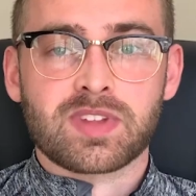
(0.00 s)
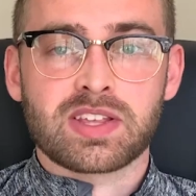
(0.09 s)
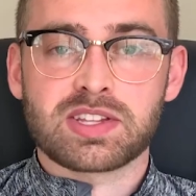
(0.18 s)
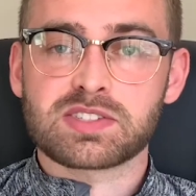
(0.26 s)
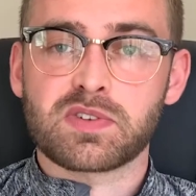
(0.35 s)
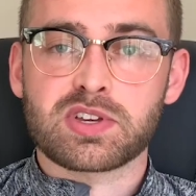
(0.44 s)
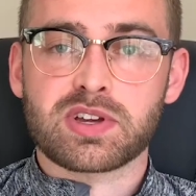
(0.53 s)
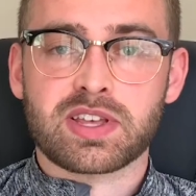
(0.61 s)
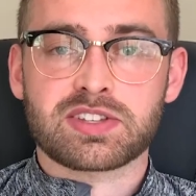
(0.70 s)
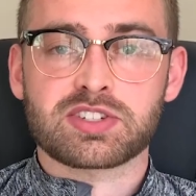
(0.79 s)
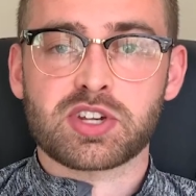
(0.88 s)
In this video I'd
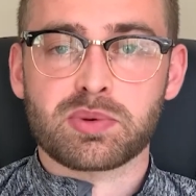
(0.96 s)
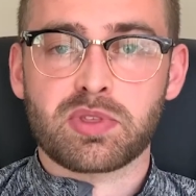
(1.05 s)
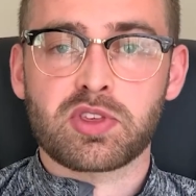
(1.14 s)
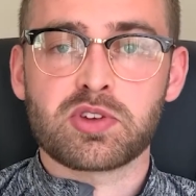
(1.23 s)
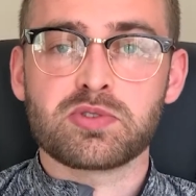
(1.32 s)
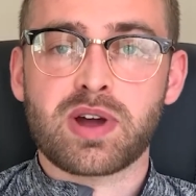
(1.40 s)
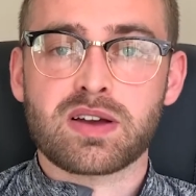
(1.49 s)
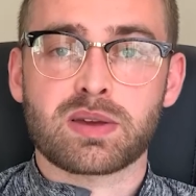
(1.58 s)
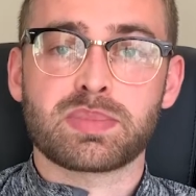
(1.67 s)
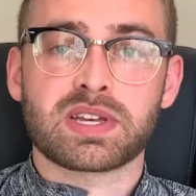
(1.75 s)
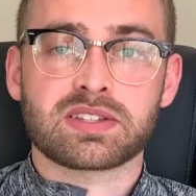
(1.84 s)
like to share with you how
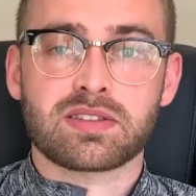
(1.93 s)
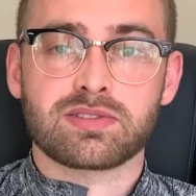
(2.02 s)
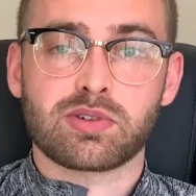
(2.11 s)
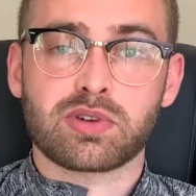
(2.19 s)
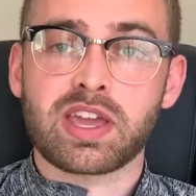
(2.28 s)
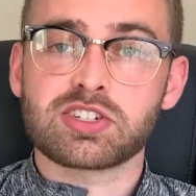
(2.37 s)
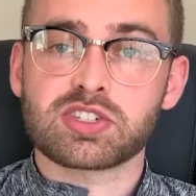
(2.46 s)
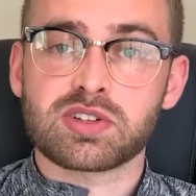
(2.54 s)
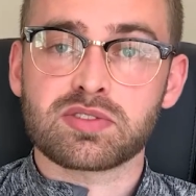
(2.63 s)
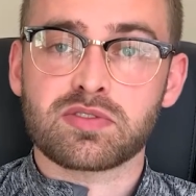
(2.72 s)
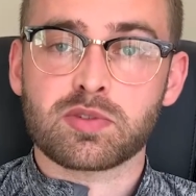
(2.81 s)
I picked the
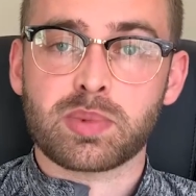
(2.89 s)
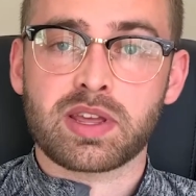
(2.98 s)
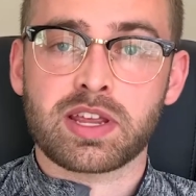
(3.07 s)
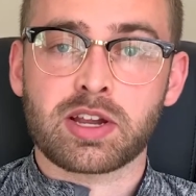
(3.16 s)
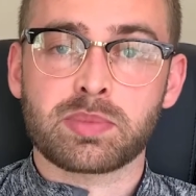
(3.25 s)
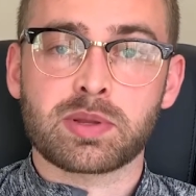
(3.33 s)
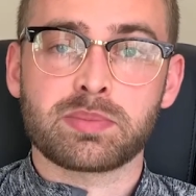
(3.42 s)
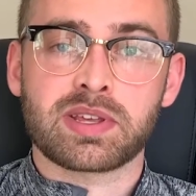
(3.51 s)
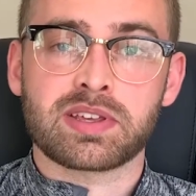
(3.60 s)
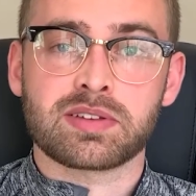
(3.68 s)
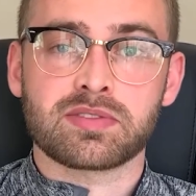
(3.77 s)
location for my
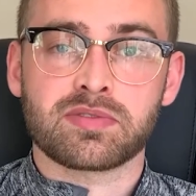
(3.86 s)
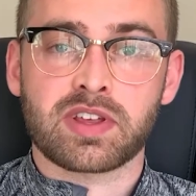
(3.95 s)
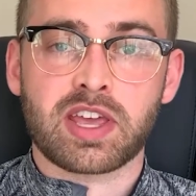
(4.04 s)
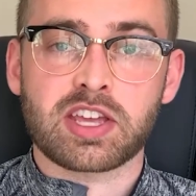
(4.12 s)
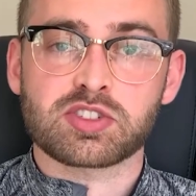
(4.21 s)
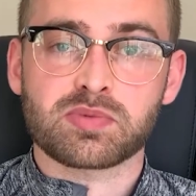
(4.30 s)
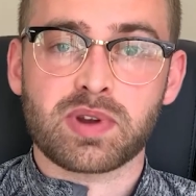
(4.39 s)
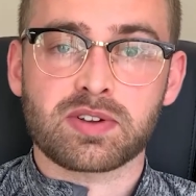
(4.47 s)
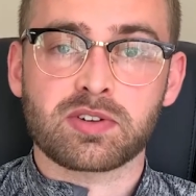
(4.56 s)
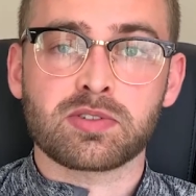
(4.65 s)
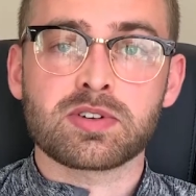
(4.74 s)
Airbnb vacation
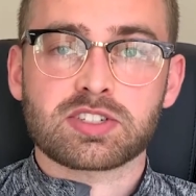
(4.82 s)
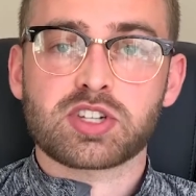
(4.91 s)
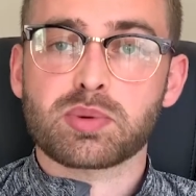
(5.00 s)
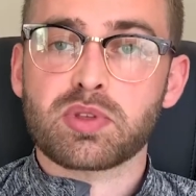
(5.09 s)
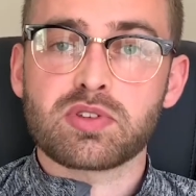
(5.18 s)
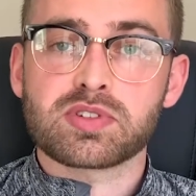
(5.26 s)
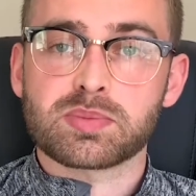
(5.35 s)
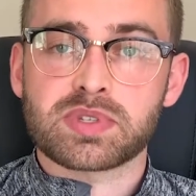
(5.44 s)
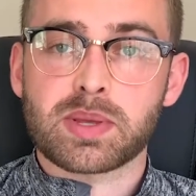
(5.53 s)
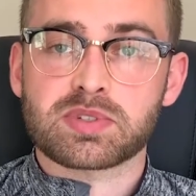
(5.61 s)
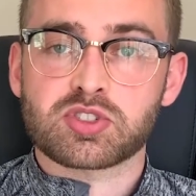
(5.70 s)
rental, share with you some
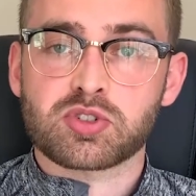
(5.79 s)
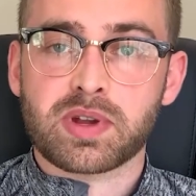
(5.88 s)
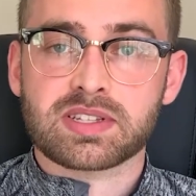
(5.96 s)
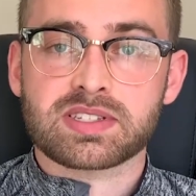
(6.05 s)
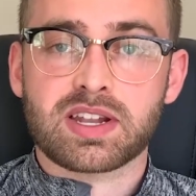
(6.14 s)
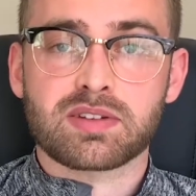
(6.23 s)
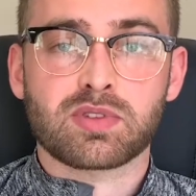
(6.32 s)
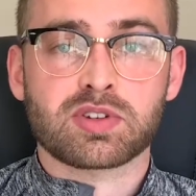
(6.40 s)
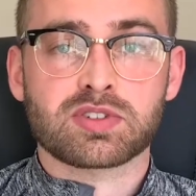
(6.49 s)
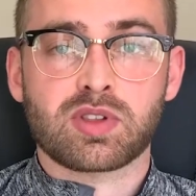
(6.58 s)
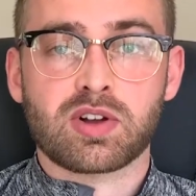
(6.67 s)
tips and tricks that I've
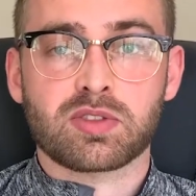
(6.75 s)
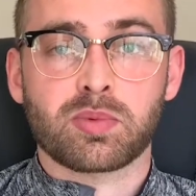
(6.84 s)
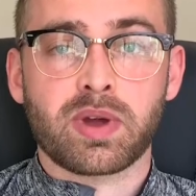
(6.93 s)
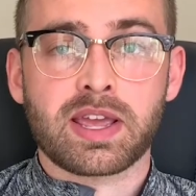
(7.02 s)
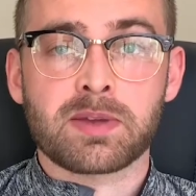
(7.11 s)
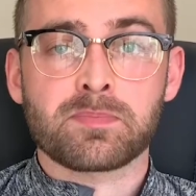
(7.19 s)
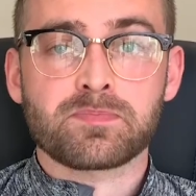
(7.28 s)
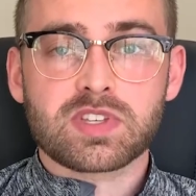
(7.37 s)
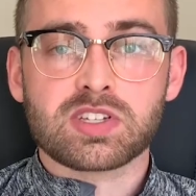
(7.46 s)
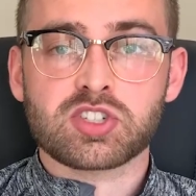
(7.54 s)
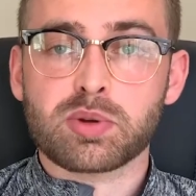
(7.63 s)
learned along the way,
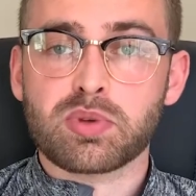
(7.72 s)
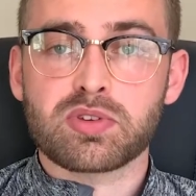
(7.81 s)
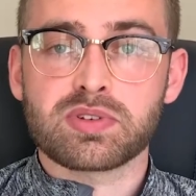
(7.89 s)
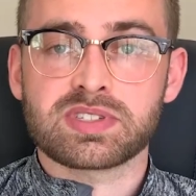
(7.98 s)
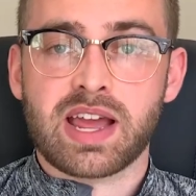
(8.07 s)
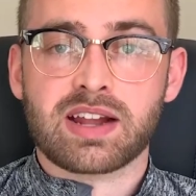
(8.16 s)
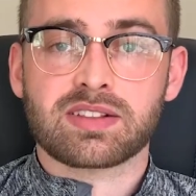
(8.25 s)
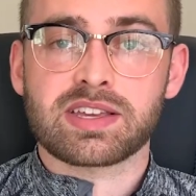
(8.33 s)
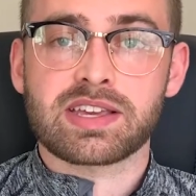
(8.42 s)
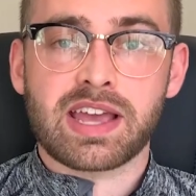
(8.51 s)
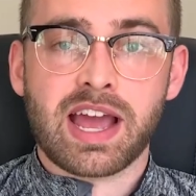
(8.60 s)
share with you
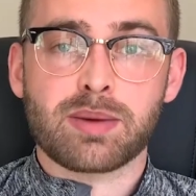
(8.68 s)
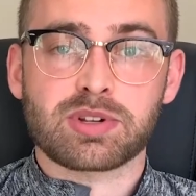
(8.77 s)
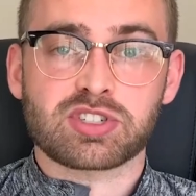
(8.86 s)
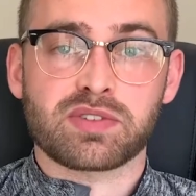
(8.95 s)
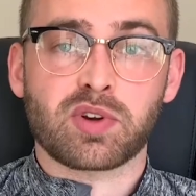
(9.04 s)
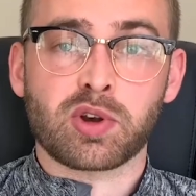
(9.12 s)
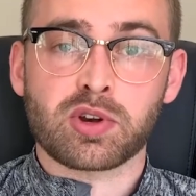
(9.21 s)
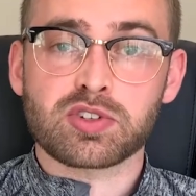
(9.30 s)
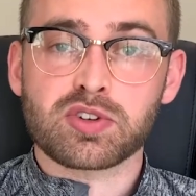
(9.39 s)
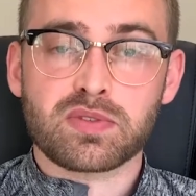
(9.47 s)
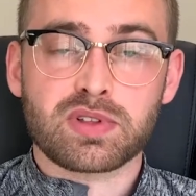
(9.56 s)
exactly how much I've
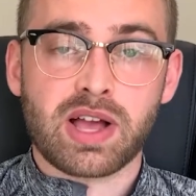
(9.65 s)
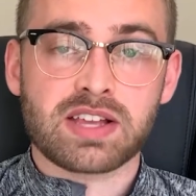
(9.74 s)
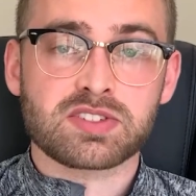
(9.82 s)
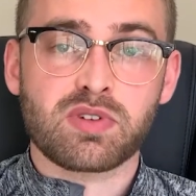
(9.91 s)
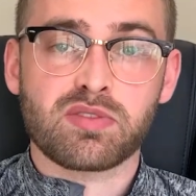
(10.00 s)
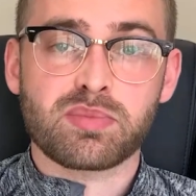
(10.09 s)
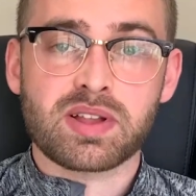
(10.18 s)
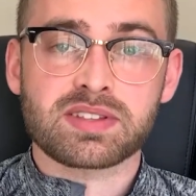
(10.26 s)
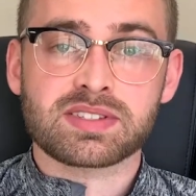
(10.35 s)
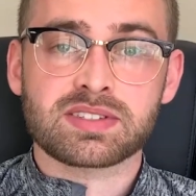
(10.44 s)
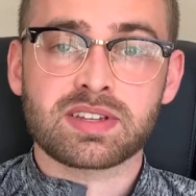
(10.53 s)
earned over the last 12
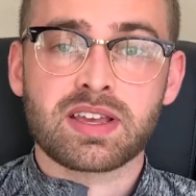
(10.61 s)
months,